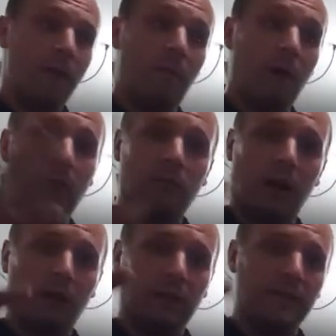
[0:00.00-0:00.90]
But
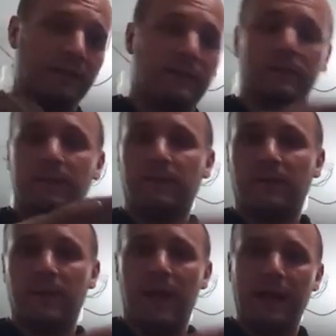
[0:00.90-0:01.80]
regardless,
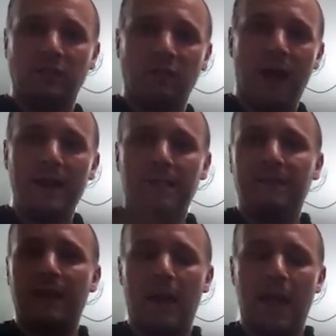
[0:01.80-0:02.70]
I tried
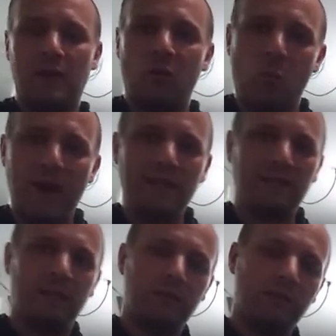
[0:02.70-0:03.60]
it, then I had to
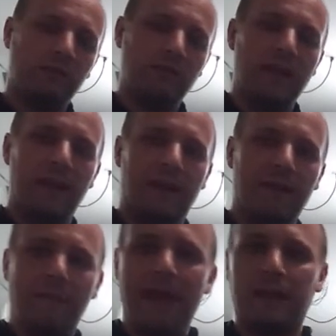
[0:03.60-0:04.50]
wait to get an
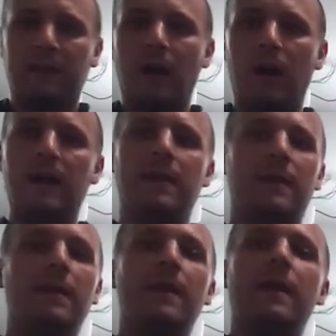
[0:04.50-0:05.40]
impact gun.
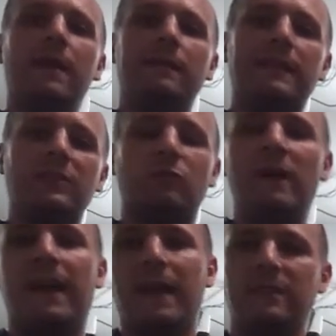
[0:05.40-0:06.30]
This week I